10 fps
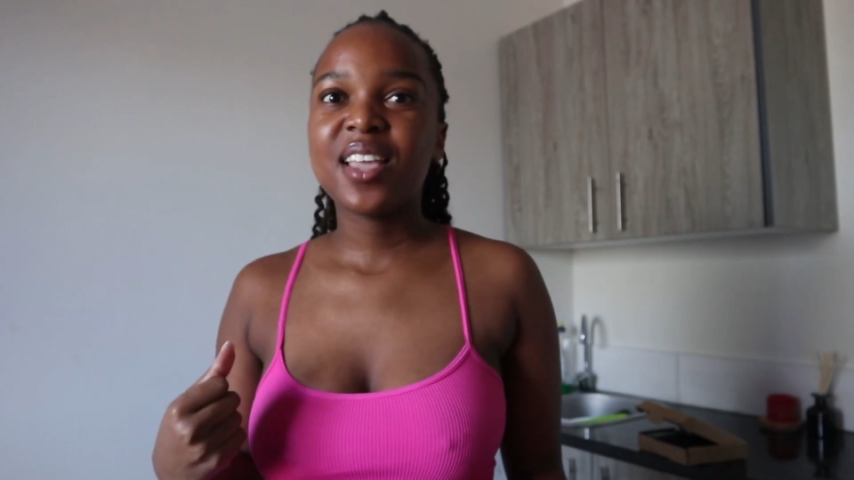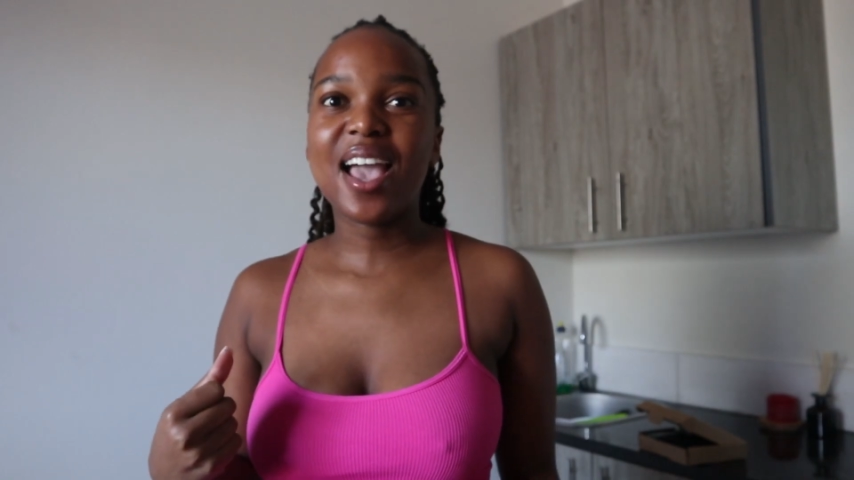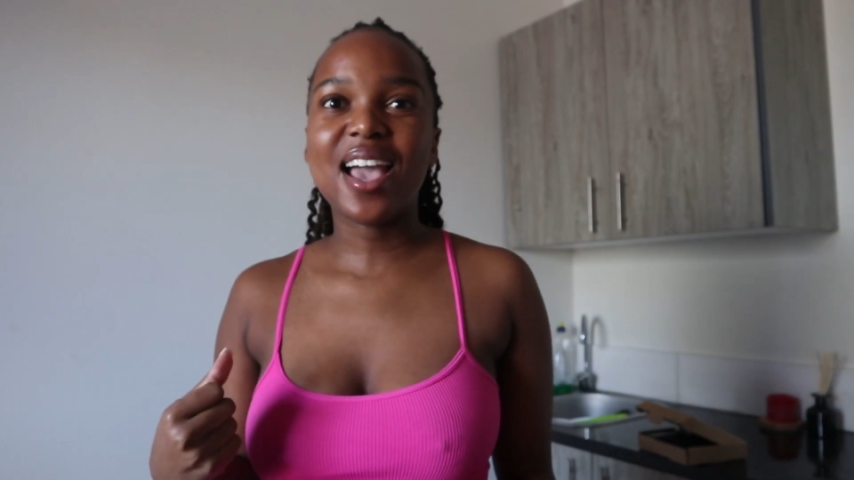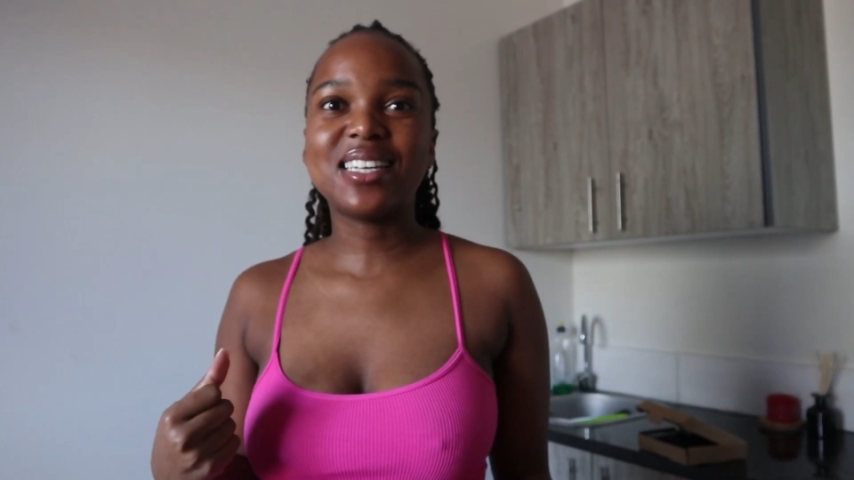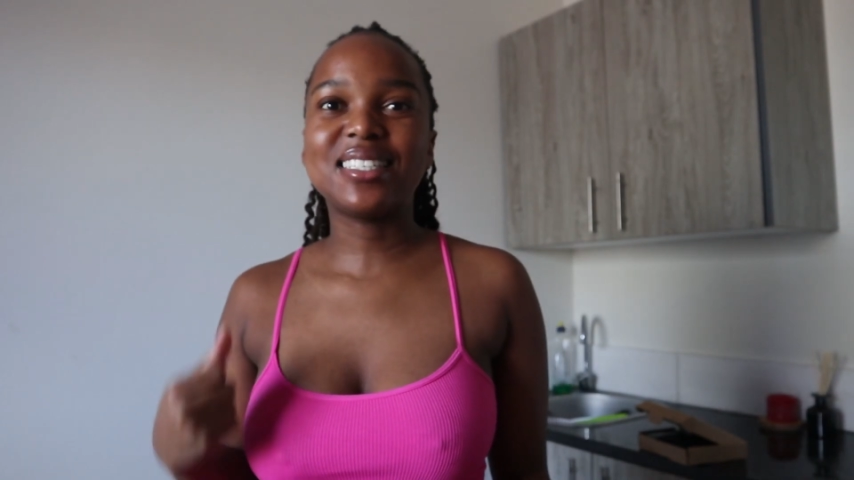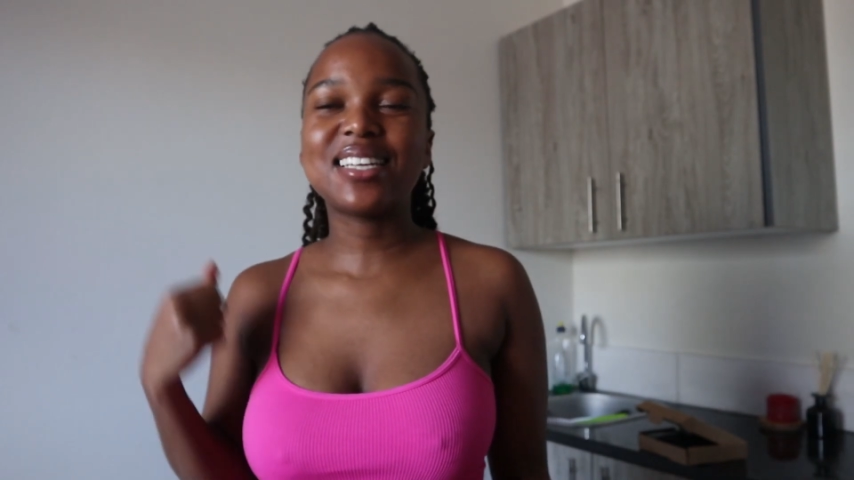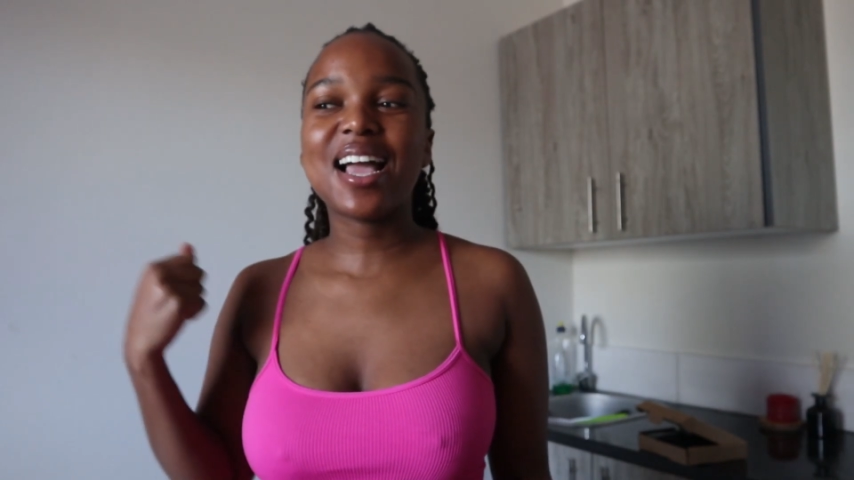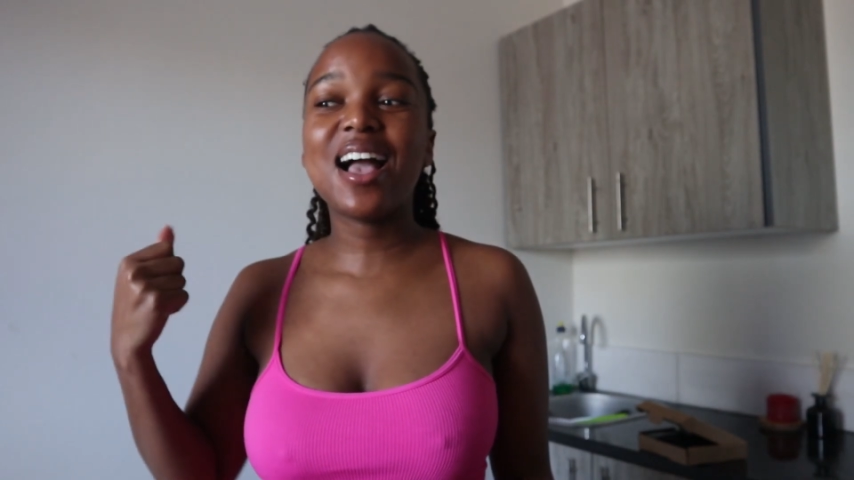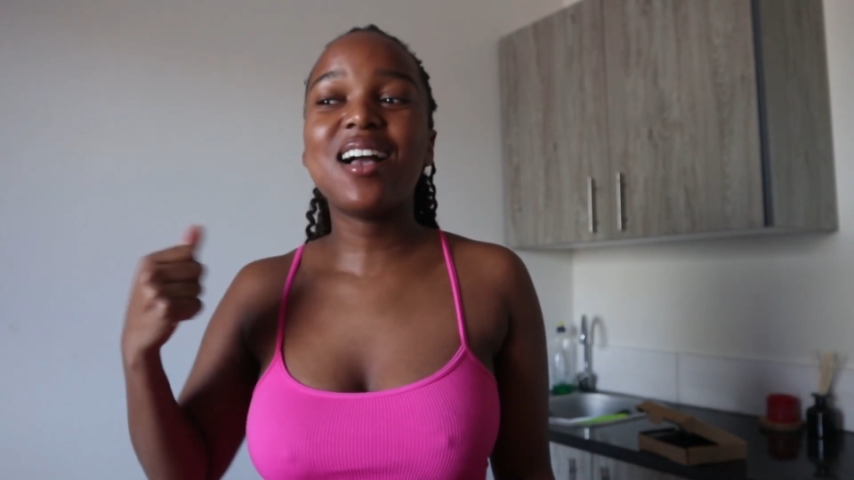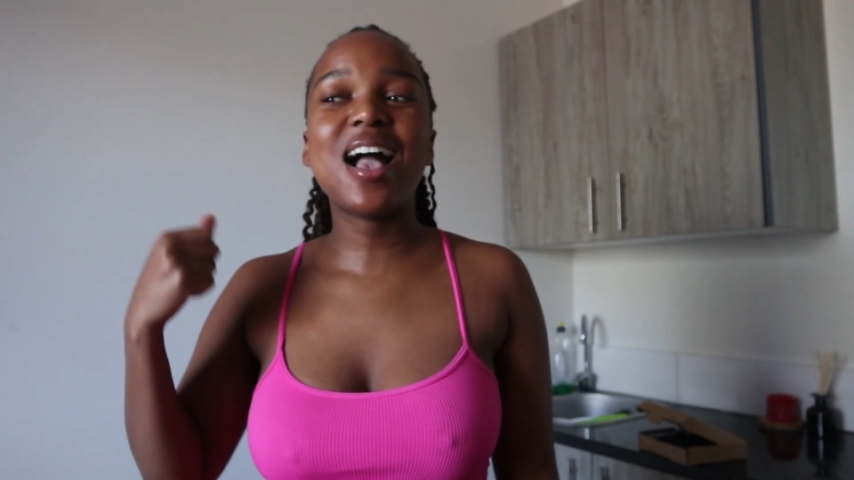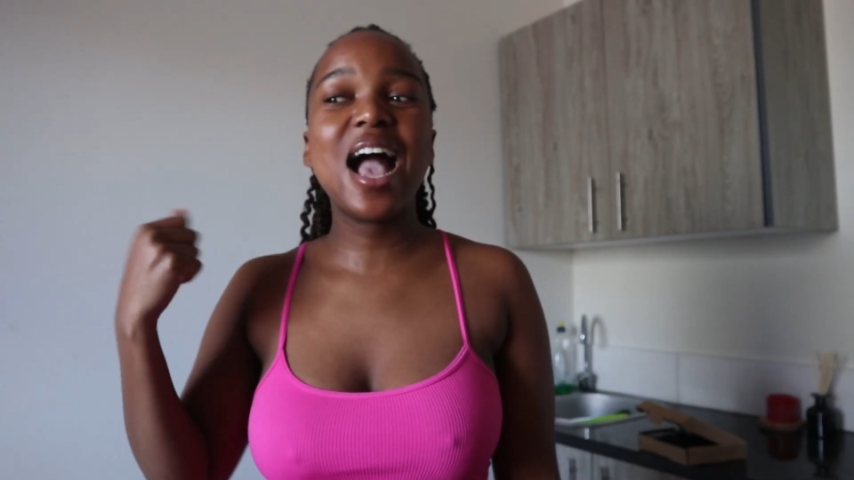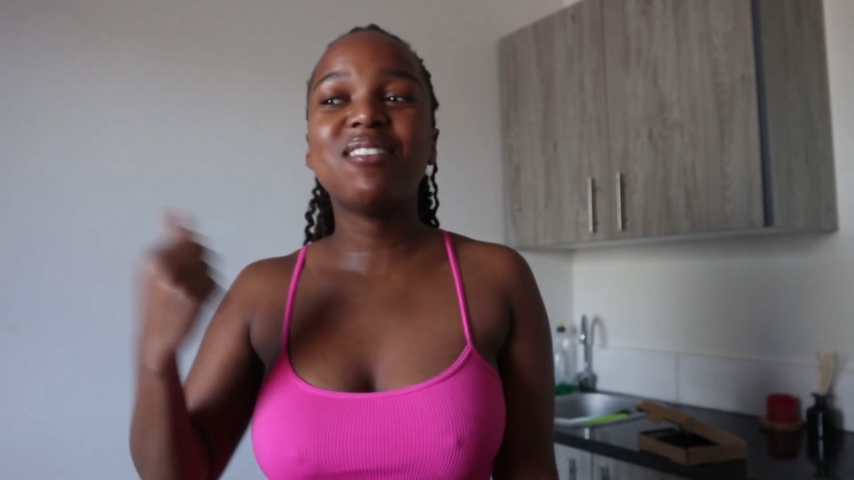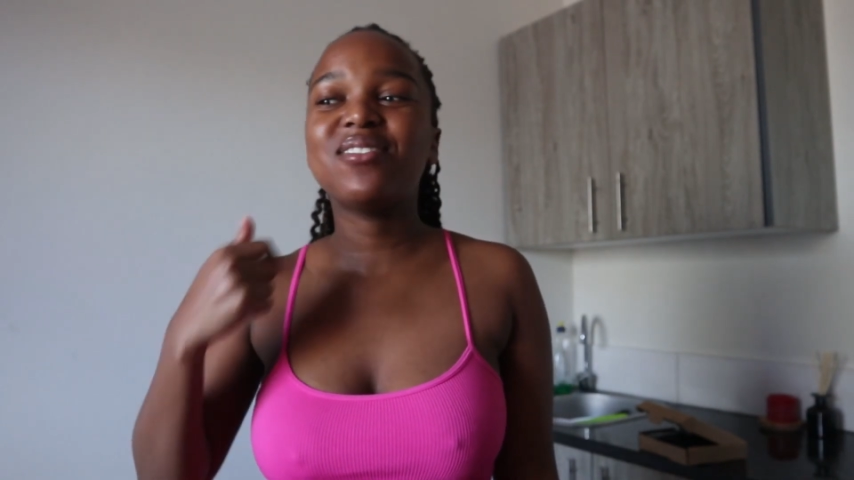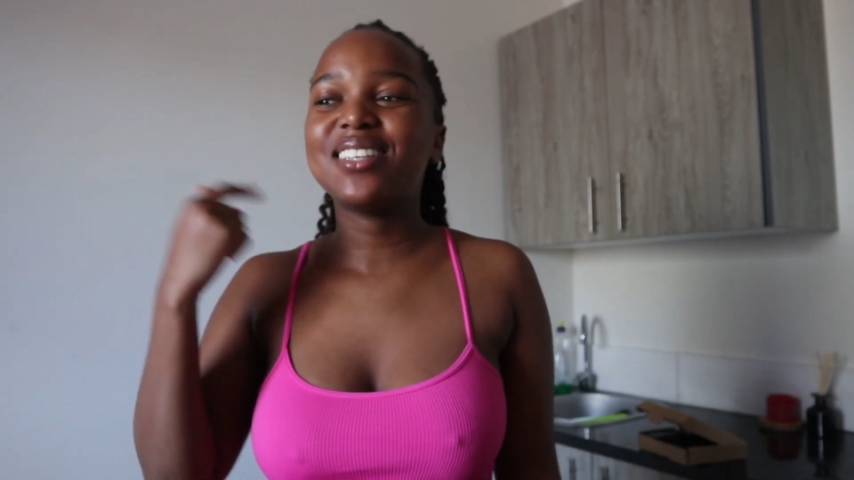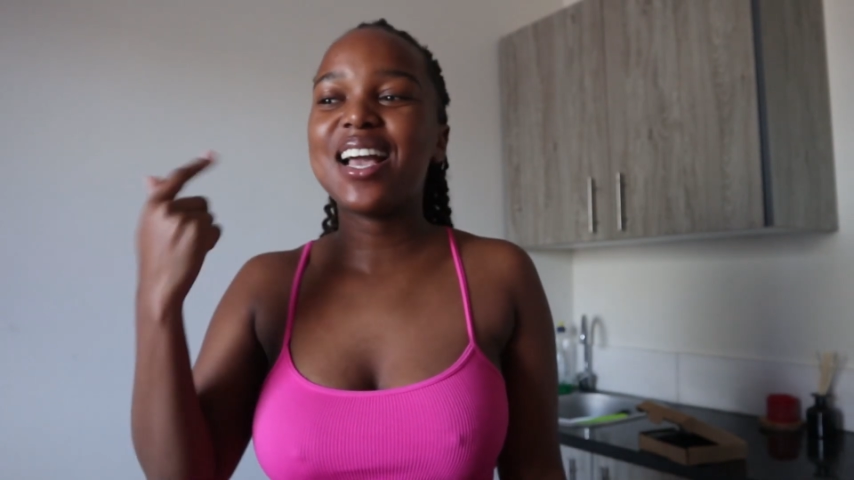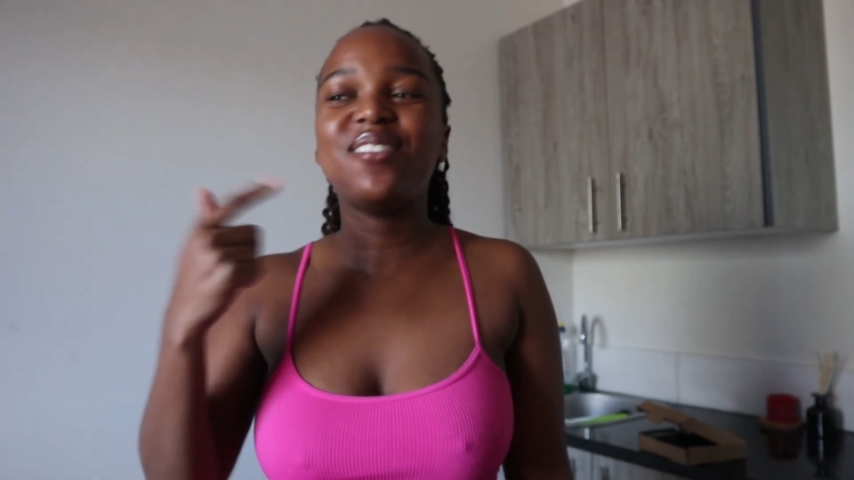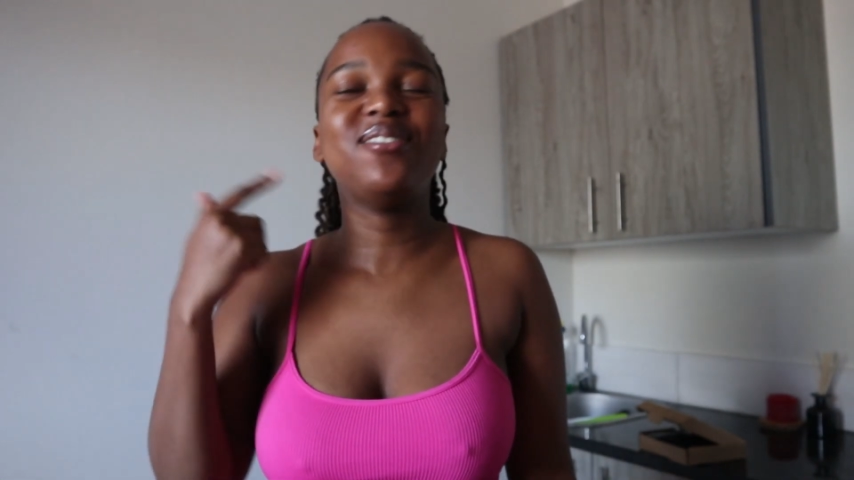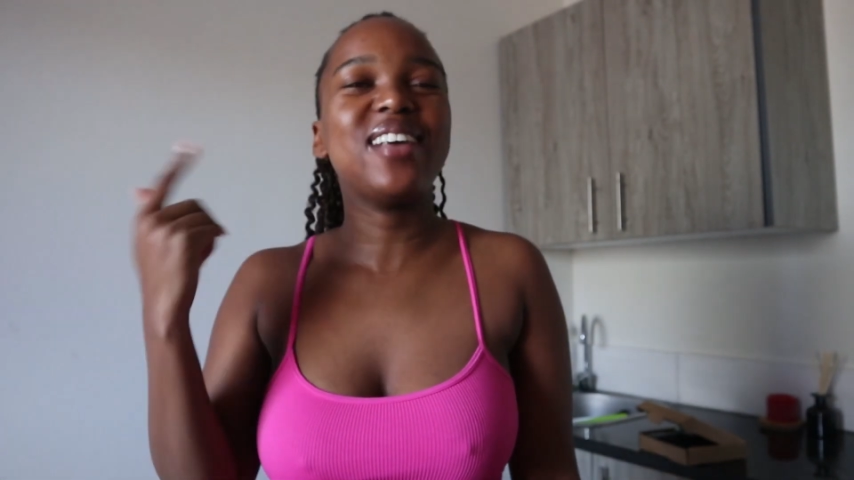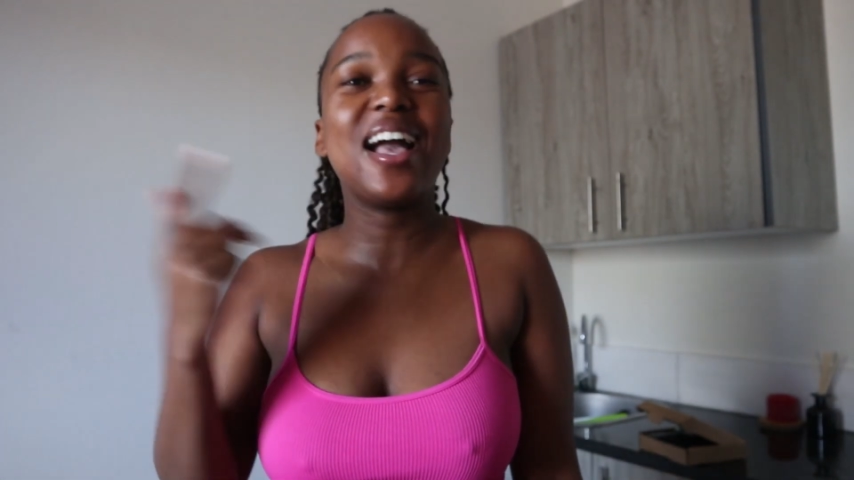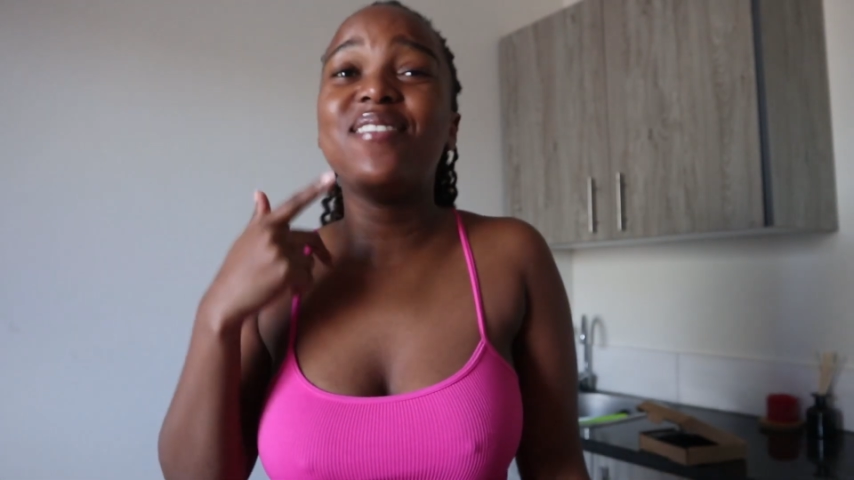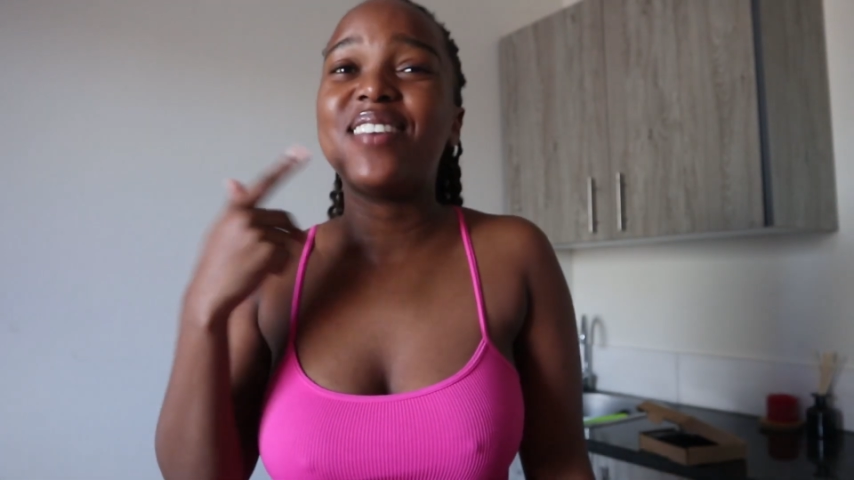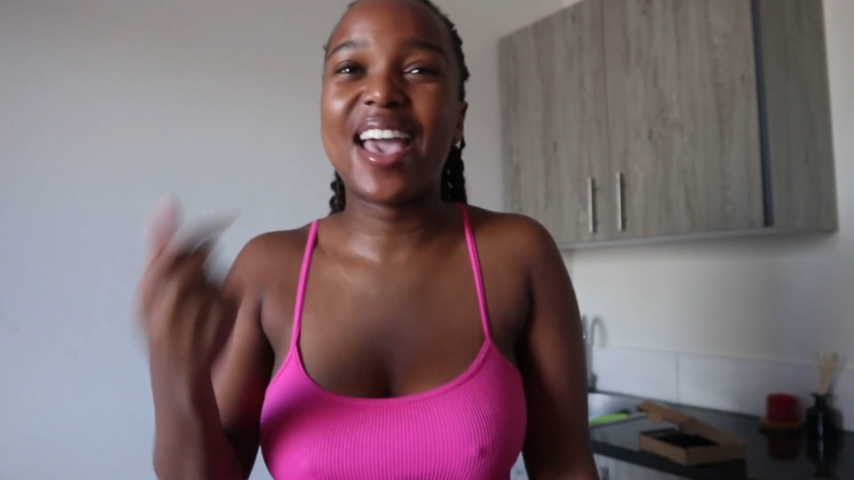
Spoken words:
And I'm